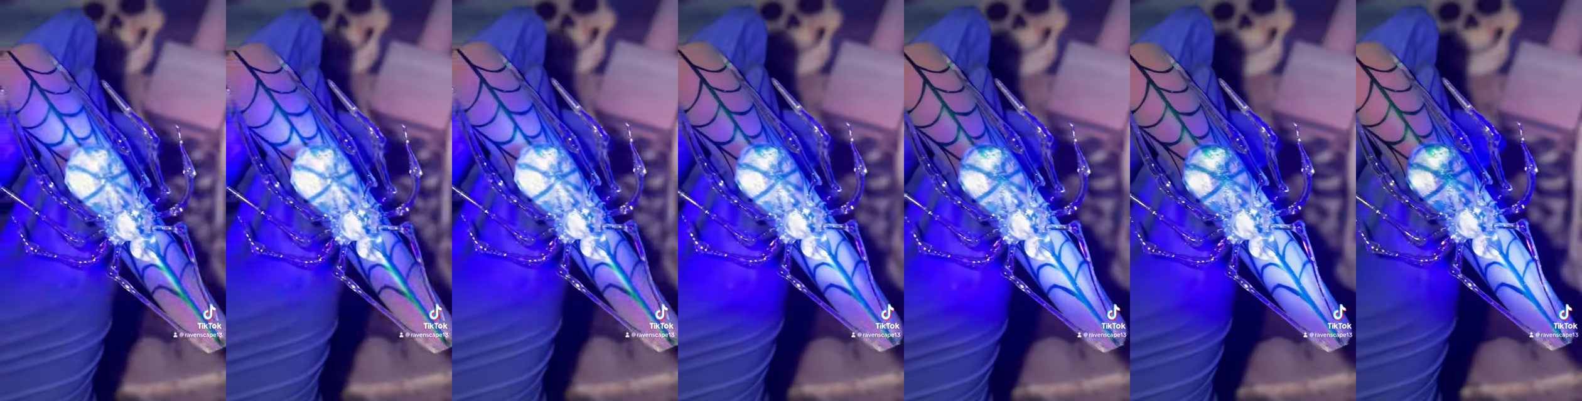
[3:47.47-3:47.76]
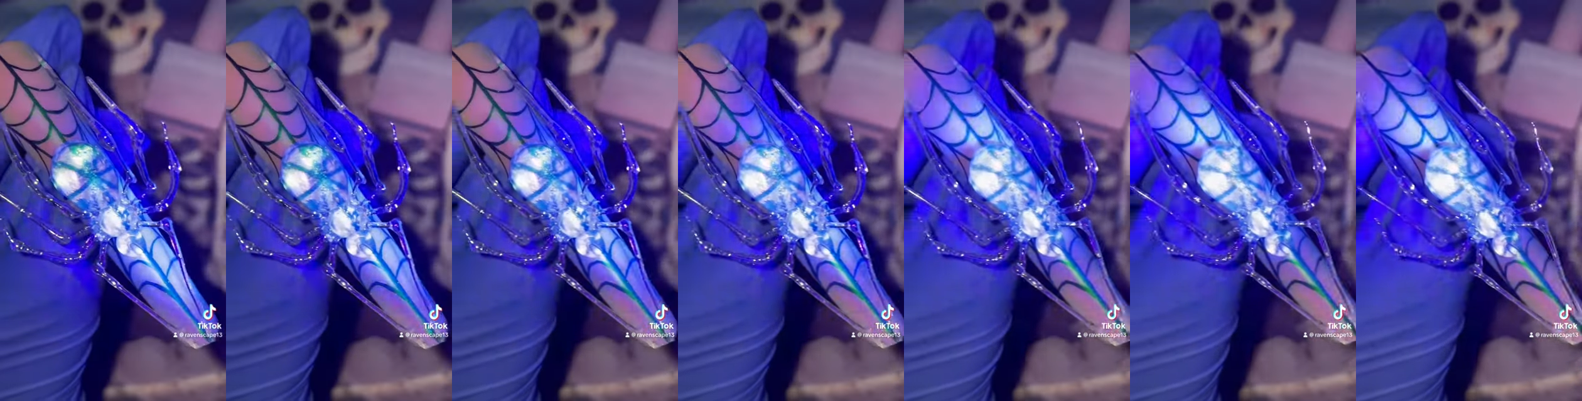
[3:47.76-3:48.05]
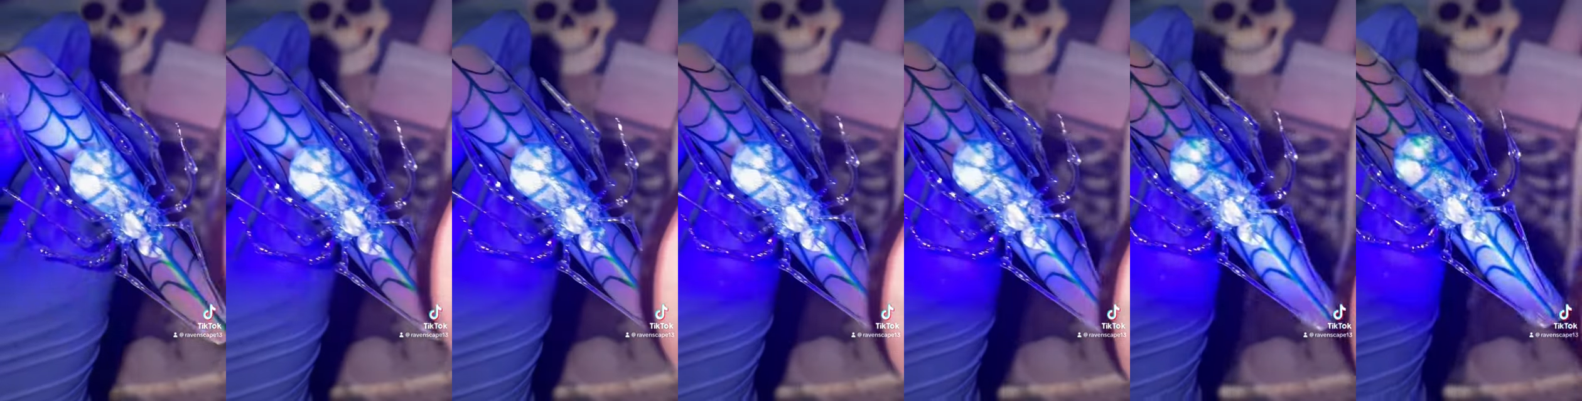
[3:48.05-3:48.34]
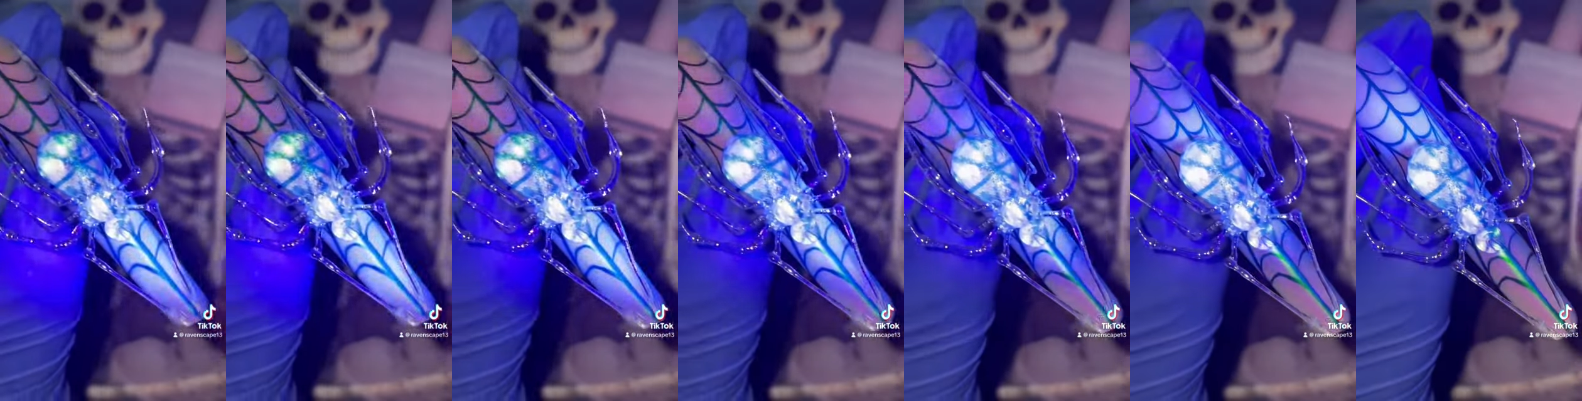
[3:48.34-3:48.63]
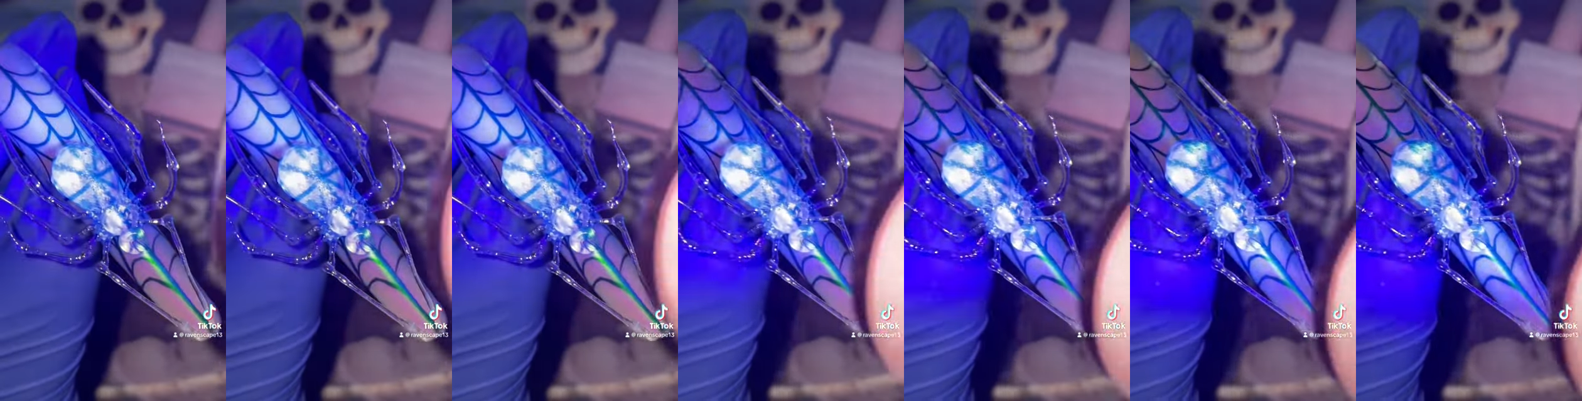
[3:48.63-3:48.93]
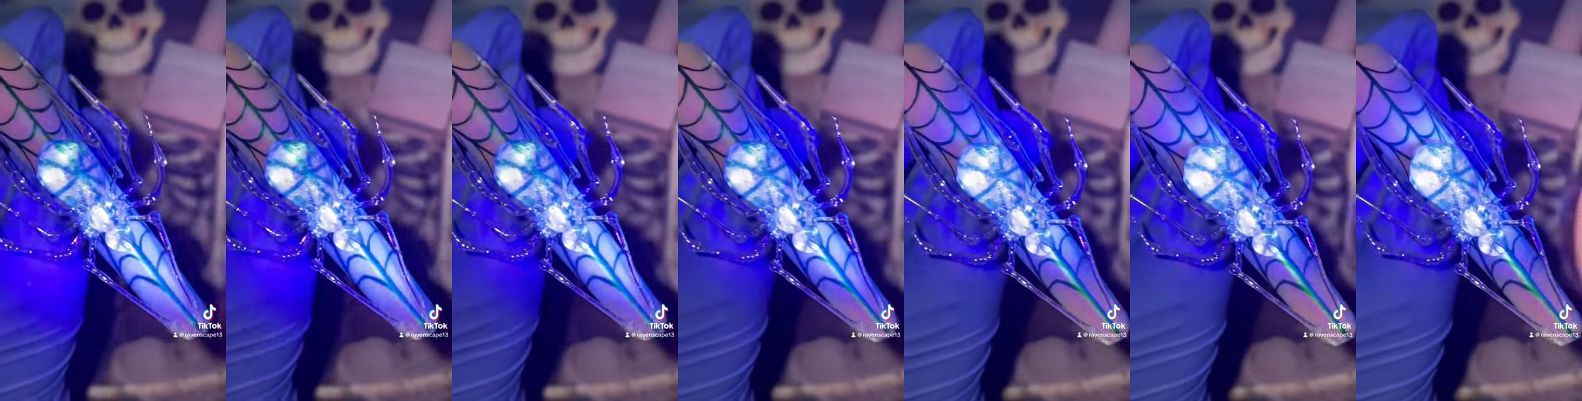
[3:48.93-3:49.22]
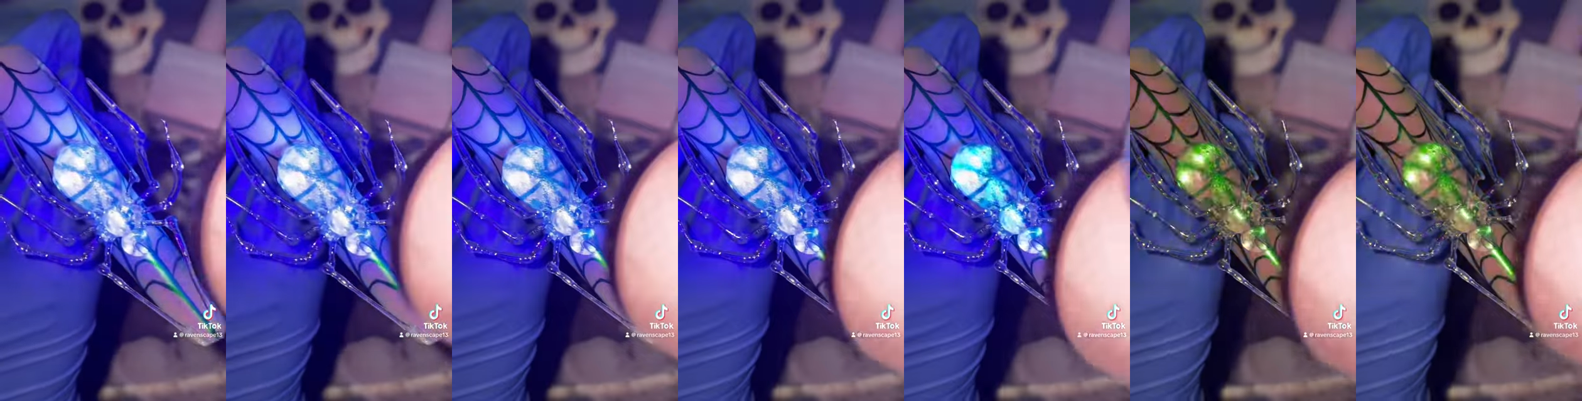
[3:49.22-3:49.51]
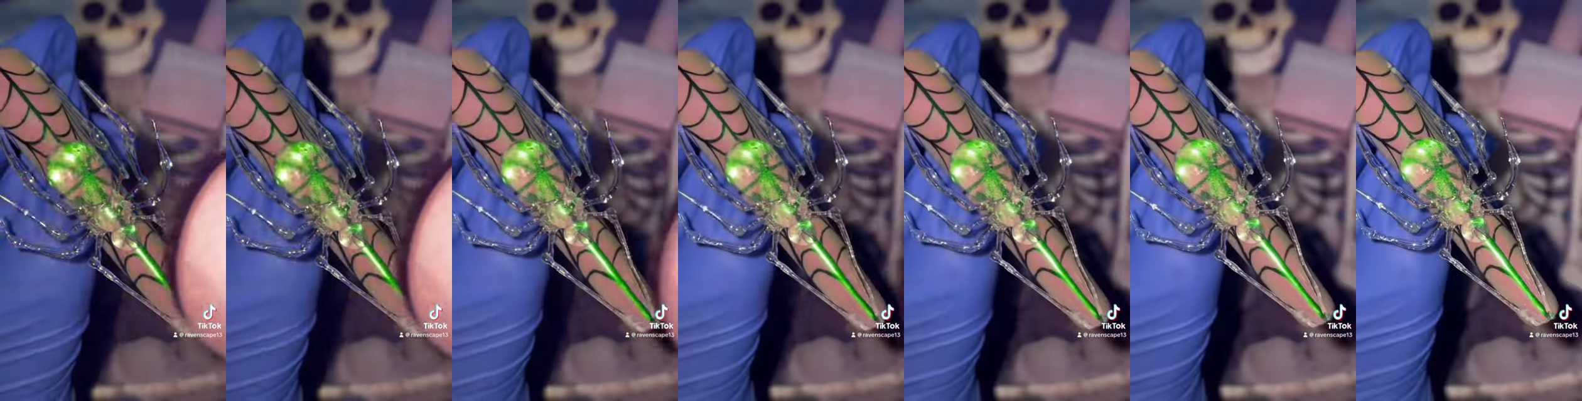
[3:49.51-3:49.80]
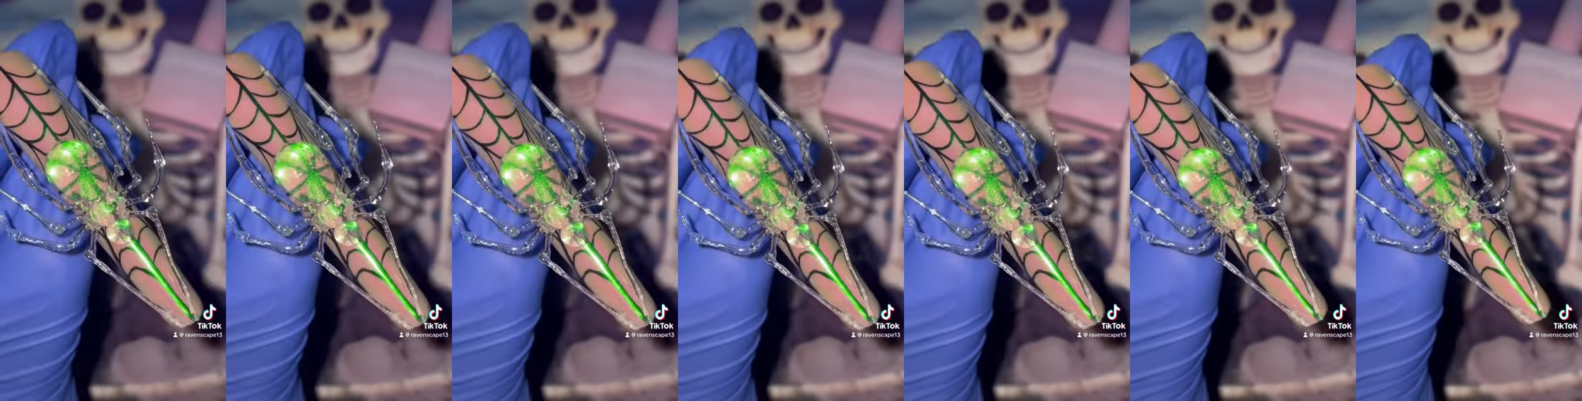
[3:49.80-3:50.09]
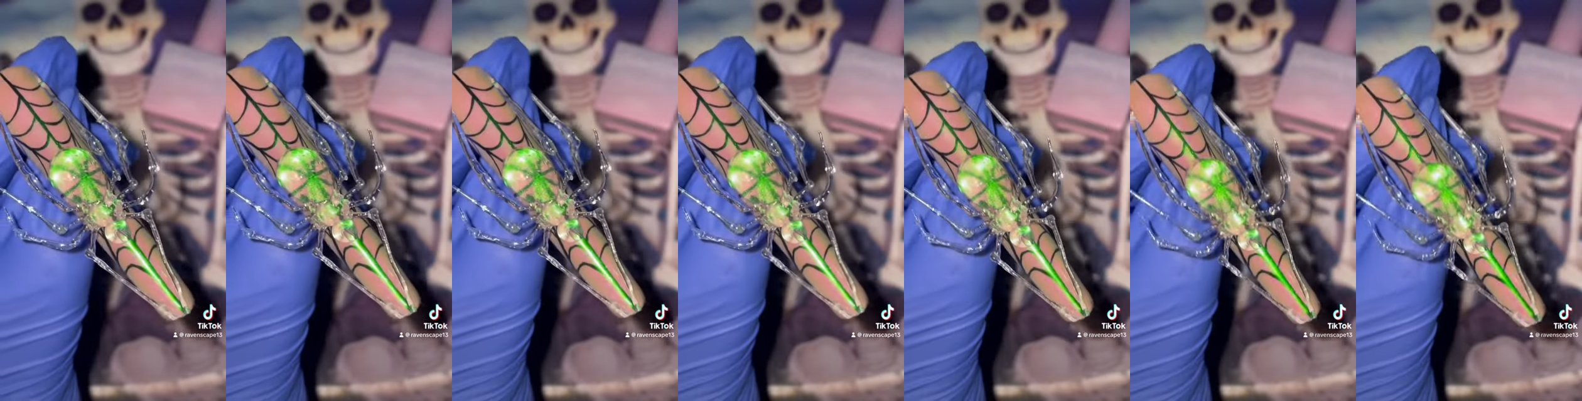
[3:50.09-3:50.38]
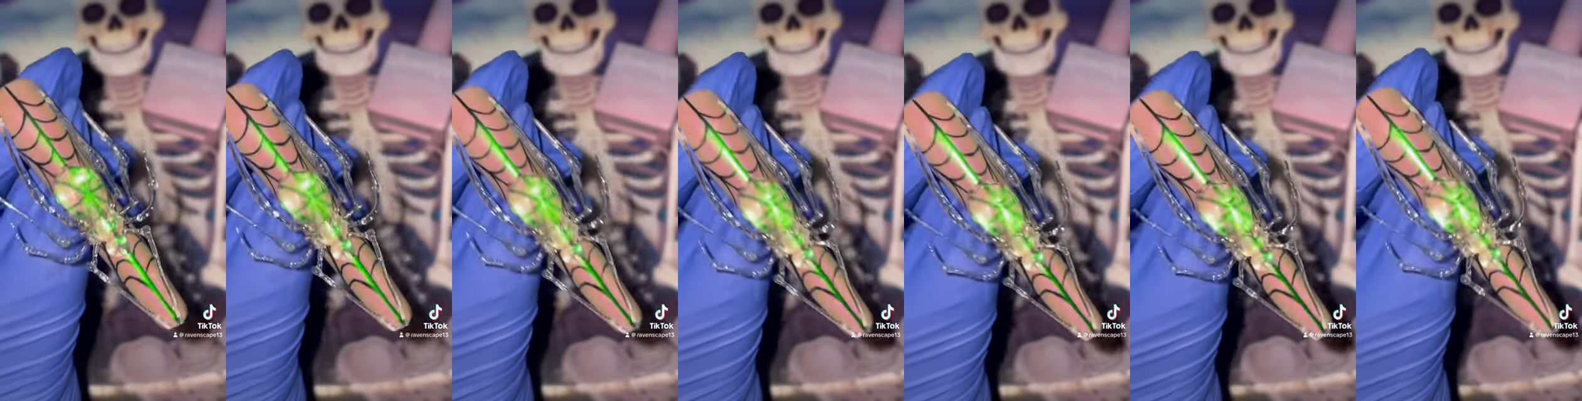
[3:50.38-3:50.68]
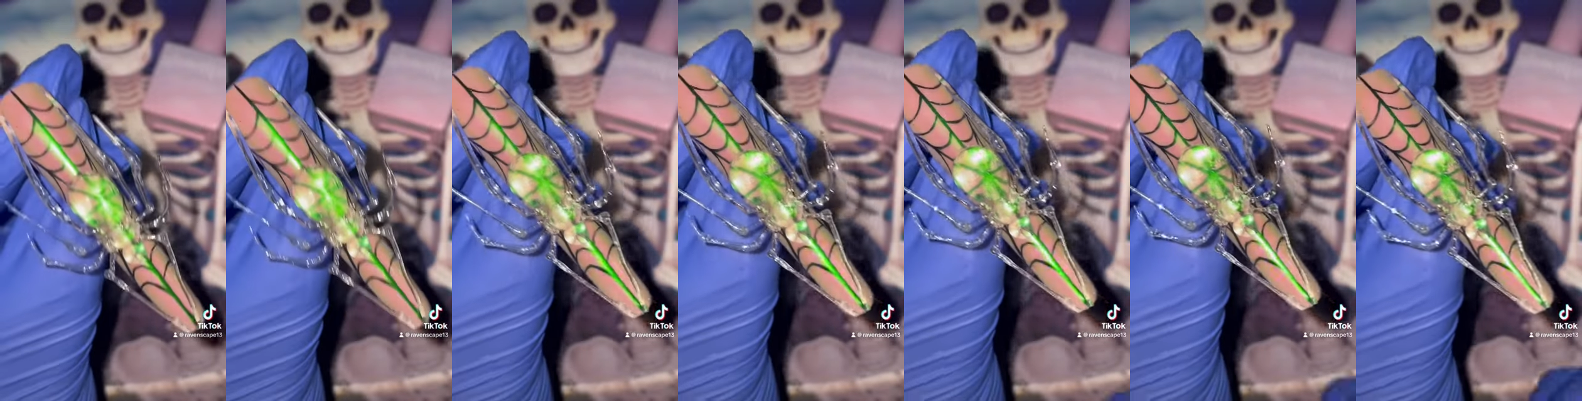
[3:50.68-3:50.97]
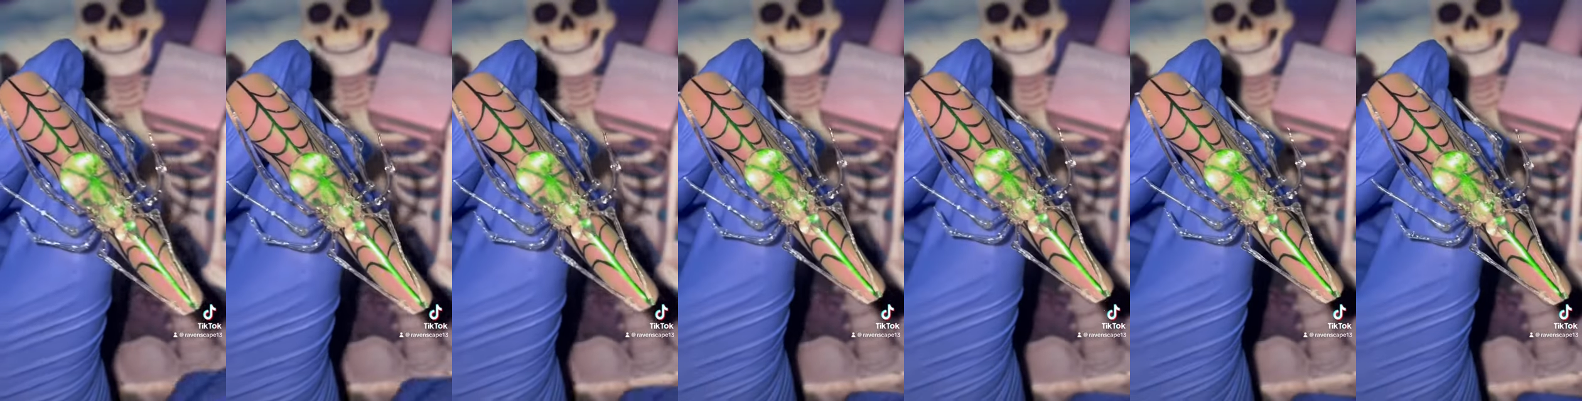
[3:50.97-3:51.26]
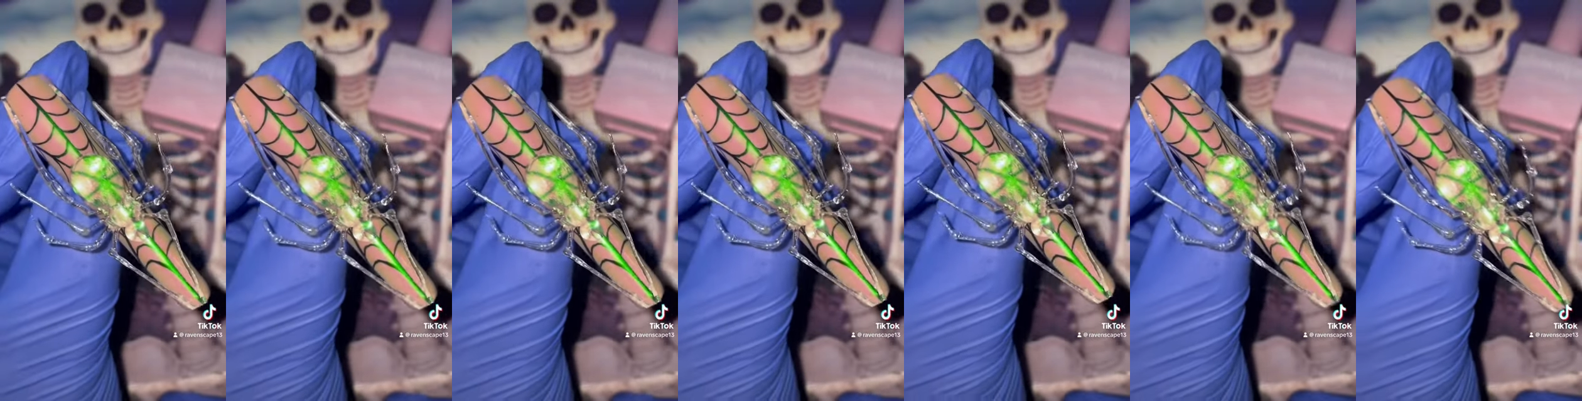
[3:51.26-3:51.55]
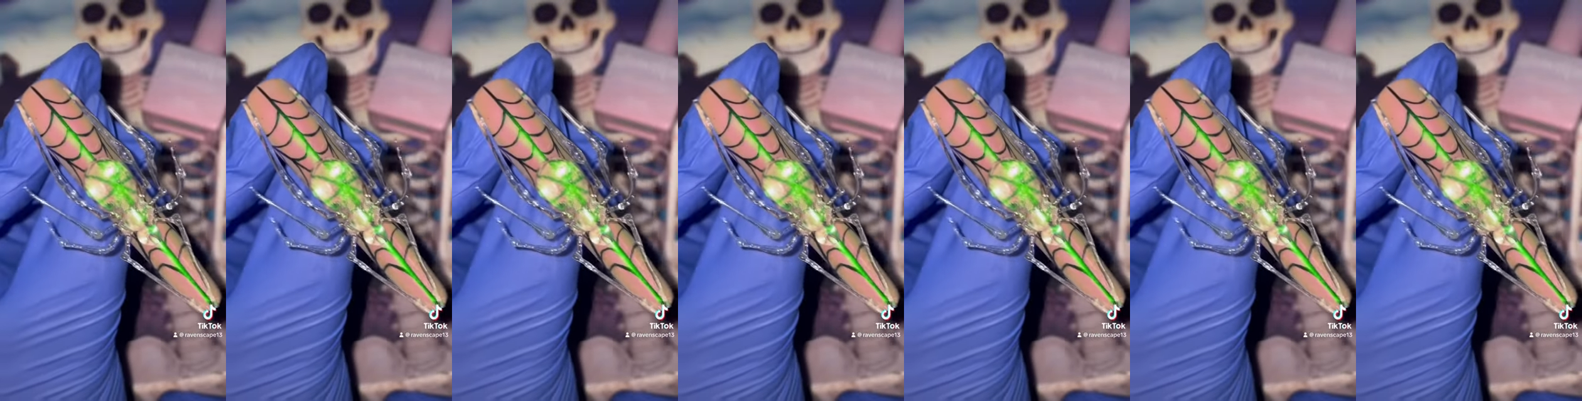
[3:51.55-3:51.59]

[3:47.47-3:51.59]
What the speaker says: (no speaker visible)